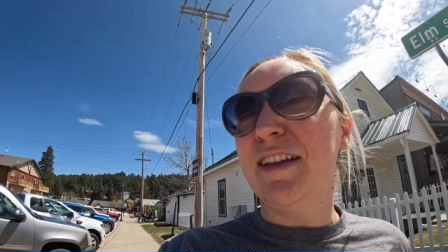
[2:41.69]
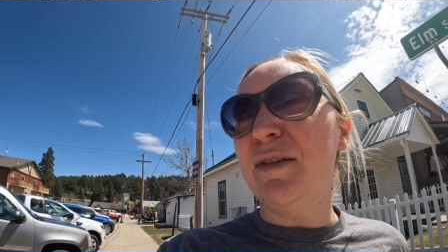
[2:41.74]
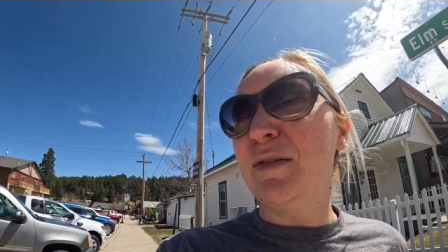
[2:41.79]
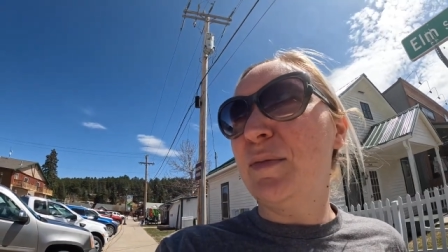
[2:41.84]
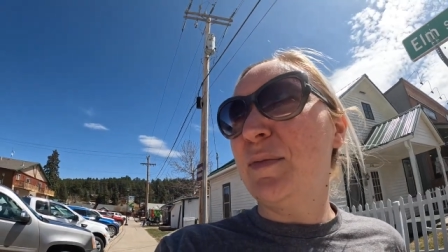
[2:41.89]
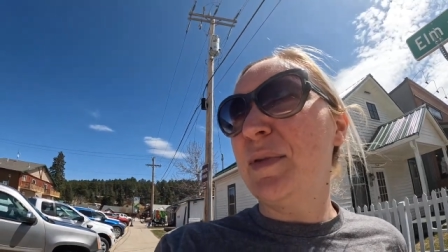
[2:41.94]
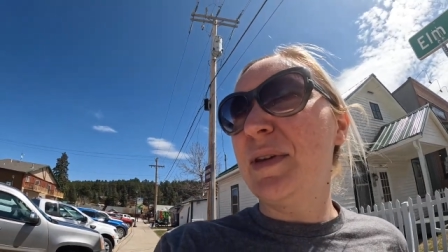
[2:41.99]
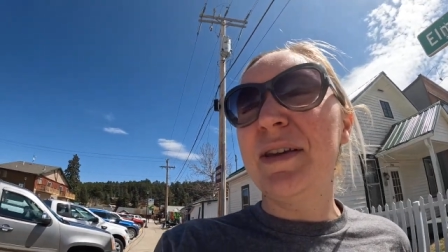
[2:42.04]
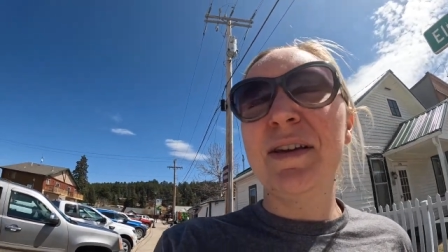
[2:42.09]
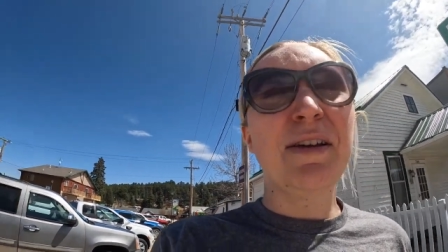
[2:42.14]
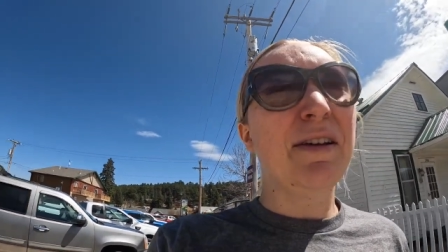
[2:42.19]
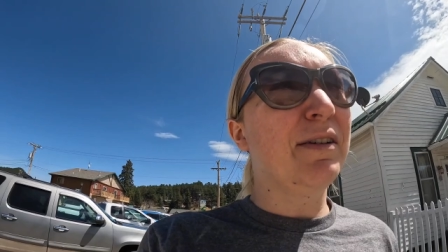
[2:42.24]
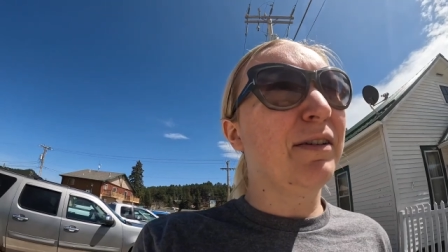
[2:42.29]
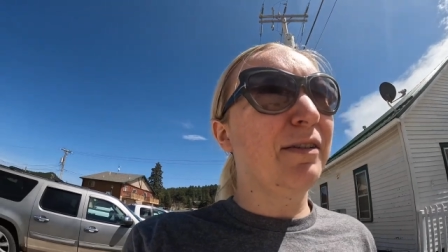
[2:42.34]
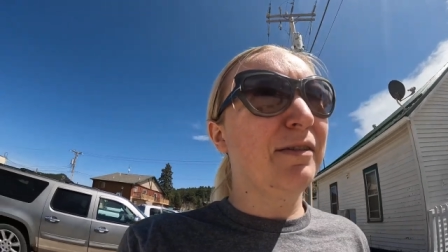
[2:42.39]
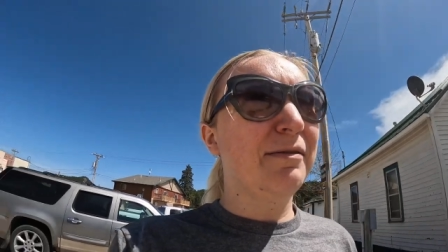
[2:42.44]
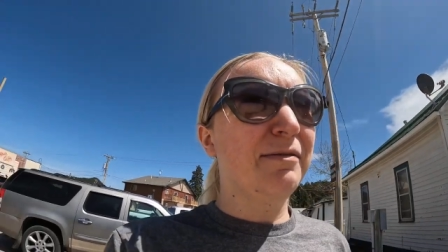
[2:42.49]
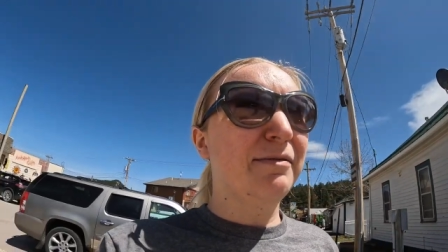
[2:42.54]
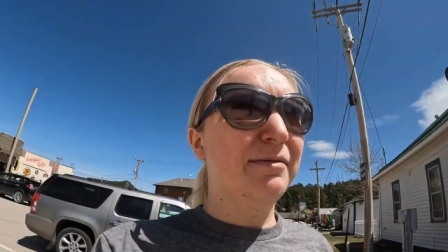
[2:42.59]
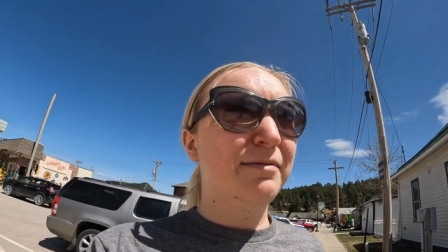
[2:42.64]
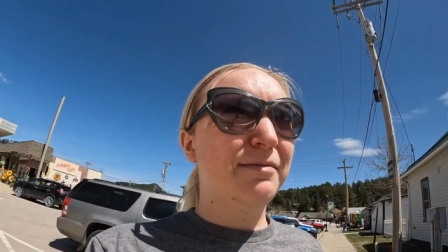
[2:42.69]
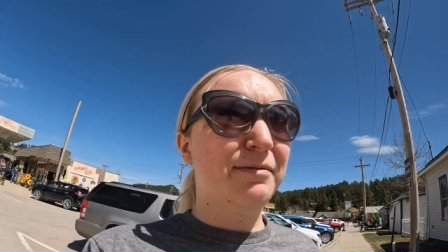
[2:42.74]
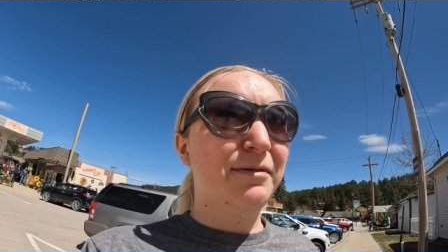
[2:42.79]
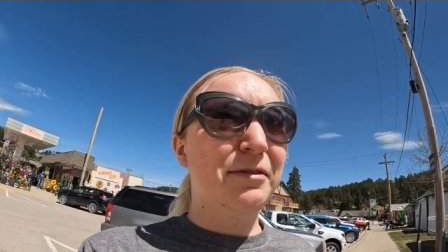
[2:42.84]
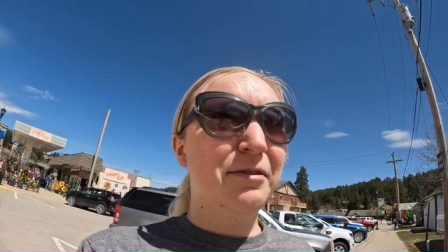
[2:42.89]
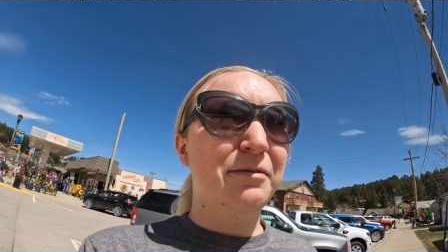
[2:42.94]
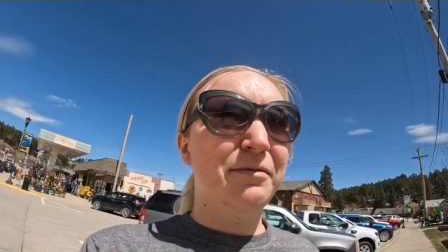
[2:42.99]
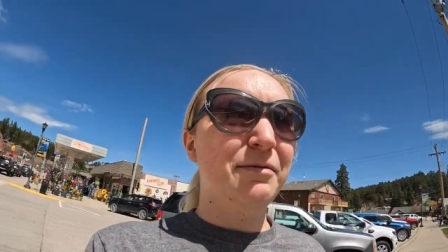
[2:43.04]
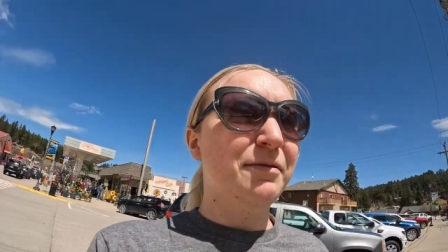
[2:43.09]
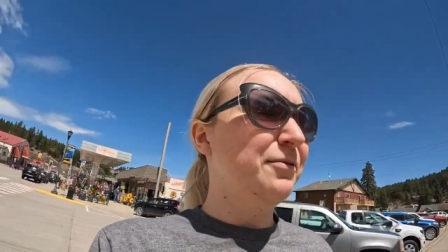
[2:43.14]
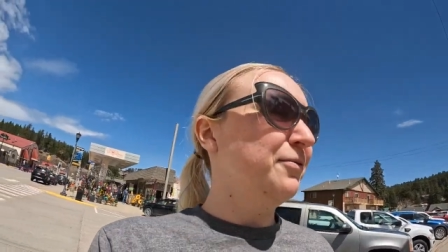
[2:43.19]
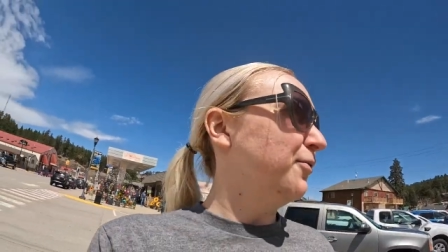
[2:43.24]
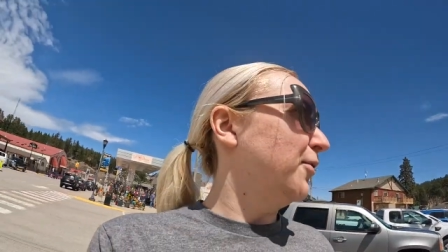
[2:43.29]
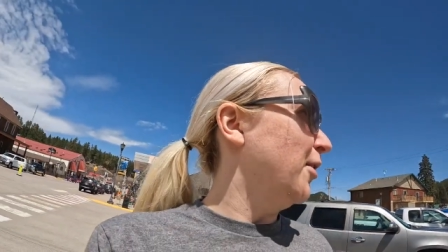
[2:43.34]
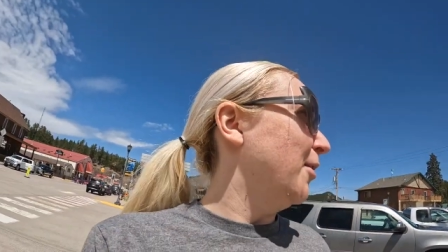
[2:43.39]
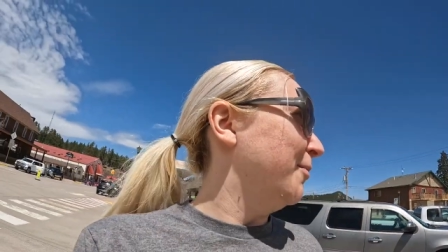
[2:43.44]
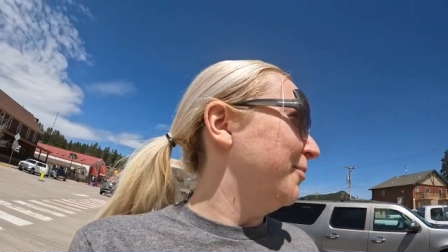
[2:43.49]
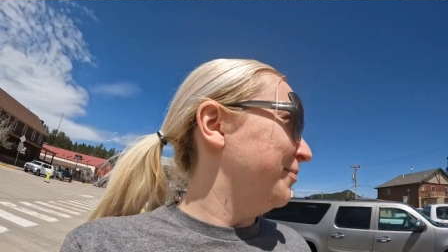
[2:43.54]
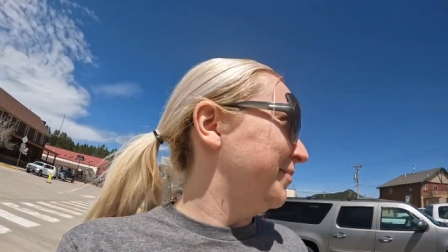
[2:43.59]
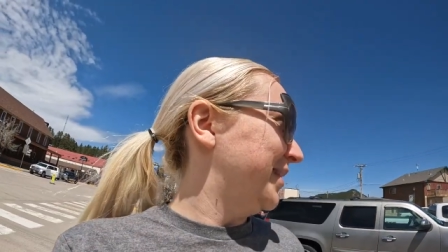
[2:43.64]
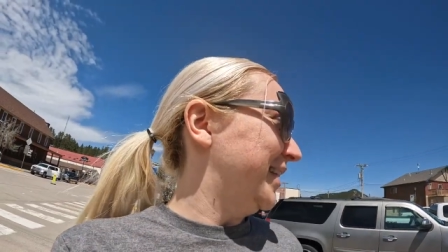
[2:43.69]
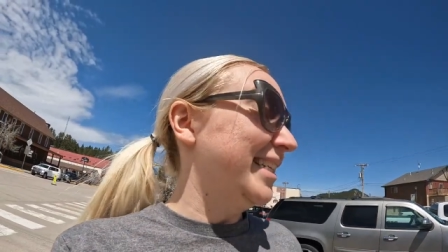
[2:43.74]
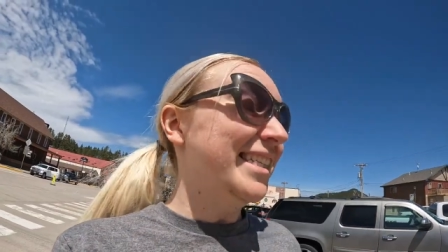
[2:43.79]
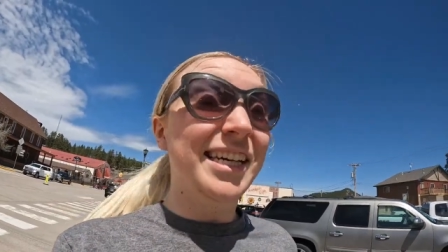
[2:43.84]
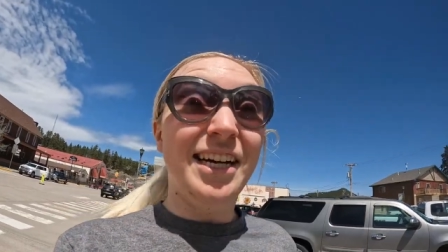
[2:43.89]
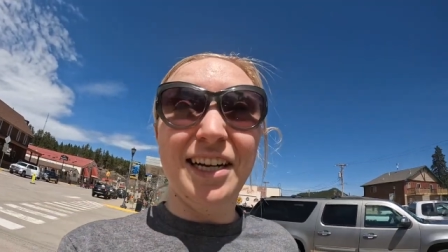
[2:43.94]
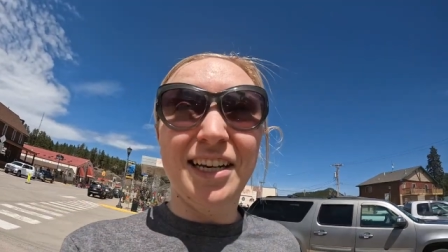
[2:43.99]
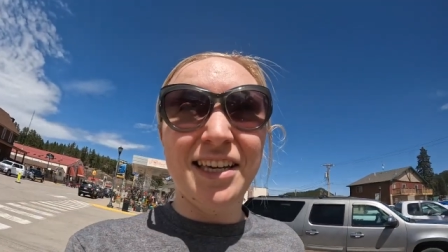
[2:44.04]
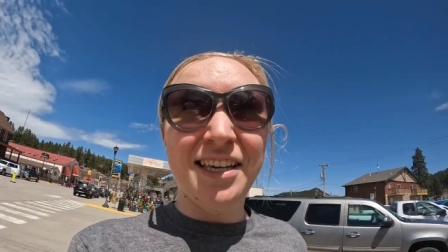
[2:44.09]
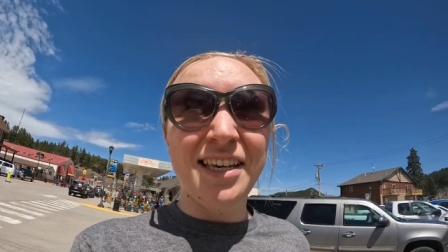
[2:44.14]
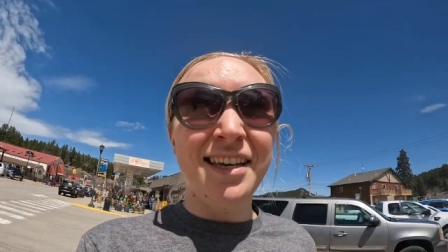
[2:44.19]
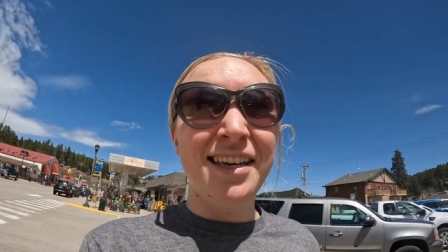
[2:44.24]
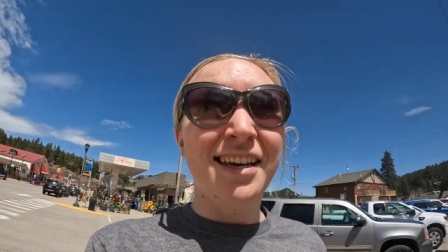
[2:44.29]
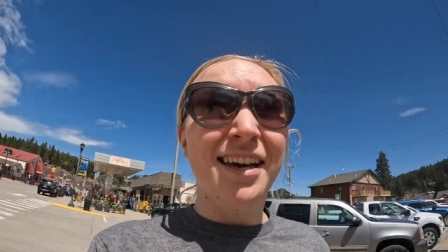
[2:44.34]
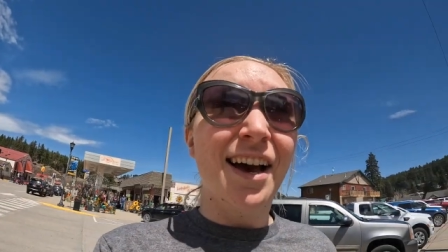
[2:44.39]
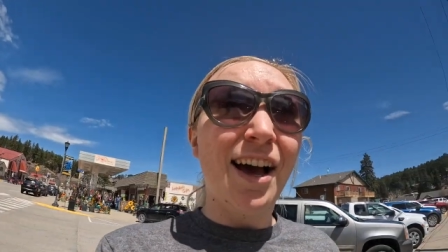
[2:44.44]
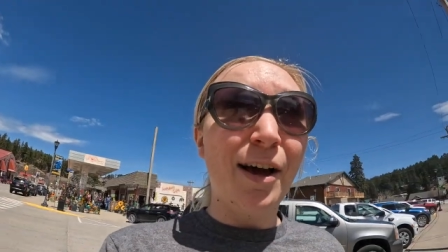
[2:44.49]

And being from Kentucky,